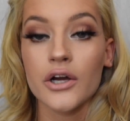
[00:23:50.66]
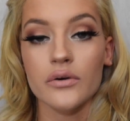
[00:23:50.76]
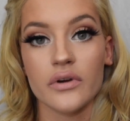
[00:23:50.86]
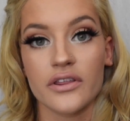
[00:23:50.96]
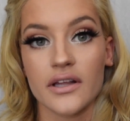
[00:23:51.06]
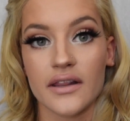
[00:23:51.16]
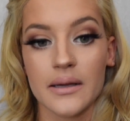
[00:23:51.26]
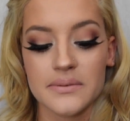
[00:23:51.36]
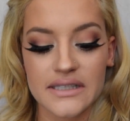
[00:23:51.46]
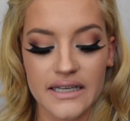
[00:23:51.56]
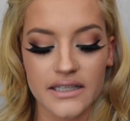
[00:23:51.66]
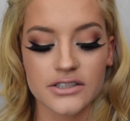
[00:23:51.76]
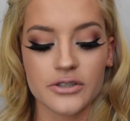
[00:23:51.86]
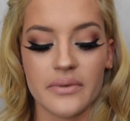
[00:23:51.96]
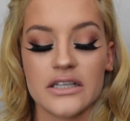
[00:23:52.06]
with your lips
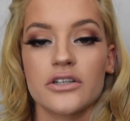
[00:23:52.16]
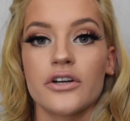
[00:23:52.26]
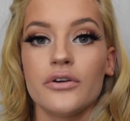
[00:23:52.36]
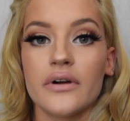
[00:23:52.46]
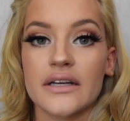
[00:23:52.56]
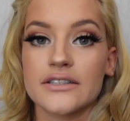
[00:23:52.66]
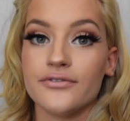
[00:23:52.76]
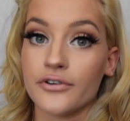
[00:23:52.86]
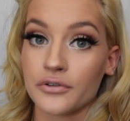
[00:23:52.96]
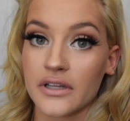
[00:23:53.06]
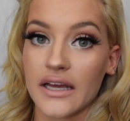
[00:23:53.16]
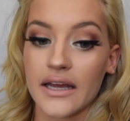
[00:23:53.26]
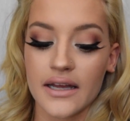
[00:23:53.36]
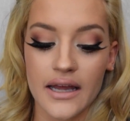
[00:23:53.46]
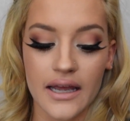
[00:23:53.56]
is to make sure you
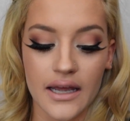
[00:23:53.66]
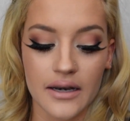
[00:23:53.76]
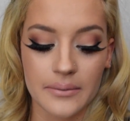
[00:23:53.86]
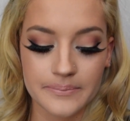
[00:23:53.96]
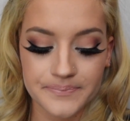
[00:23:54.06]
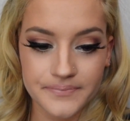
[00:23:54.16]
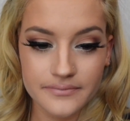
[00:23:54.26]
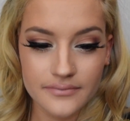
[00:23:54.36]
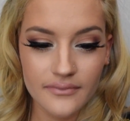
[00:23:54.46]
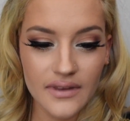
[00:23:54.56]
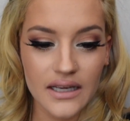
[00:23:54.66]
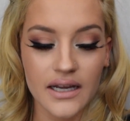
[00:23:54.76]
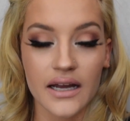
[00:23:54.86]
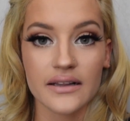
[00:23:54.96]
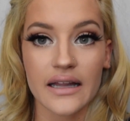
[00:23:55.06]
exfoliate and
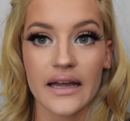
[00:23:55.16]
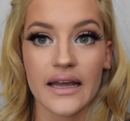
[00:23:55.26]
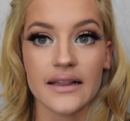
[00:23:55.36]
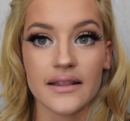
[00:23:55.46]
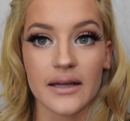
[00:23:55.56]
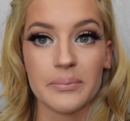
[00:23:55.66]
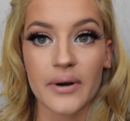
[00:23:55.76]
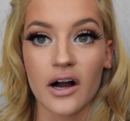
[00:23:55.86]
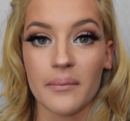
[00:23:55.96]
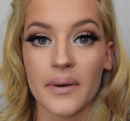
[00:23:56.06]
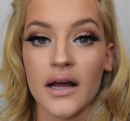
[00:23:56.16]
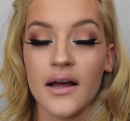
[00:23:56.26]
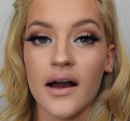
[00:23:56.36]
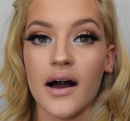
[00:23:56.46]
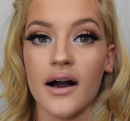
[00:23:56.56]
kind of let a lip balm
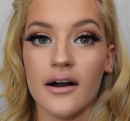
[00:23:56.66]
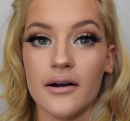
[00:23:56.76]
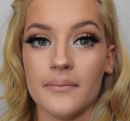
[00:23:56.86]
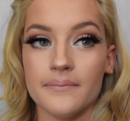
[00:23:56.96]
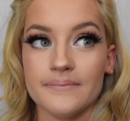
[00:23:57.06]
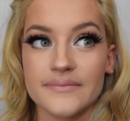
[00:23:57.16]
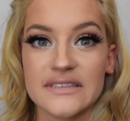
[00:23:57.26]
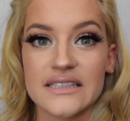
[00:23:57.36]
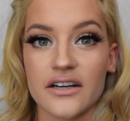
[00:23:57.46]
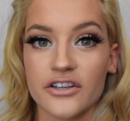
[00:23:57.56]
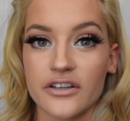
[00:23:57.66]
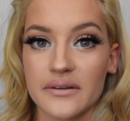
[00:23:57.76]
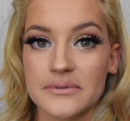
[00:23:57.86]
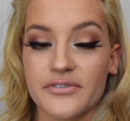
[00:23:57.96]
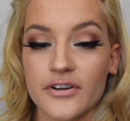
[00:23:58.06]
sit on your
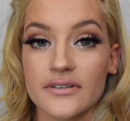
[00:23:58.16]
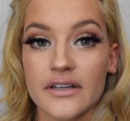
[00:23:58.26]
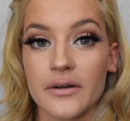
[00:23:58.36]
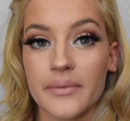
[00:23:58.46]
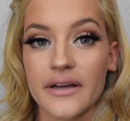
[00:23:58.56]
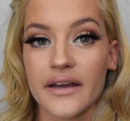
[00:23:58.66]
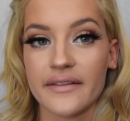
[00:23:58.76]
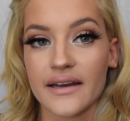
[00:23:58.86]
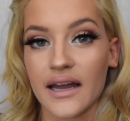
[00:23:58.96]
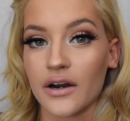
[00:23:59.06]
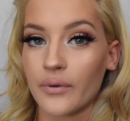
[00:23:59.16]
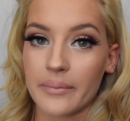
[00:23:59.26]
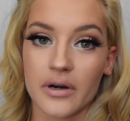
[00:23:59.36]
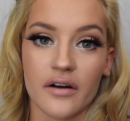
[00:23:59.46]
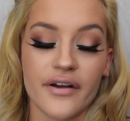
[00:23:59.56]
lips for a little bit, and then kind of
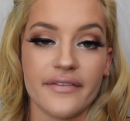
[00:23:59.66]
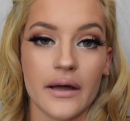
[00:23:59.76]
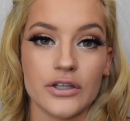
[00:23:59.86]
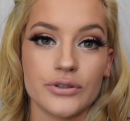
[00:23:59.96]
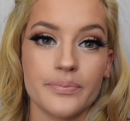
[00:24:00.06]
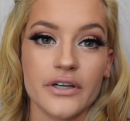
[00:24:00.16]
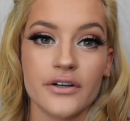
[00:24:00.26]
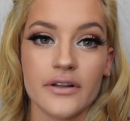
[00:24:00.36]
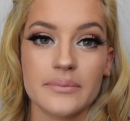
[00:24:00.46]
wipe it off, and then put your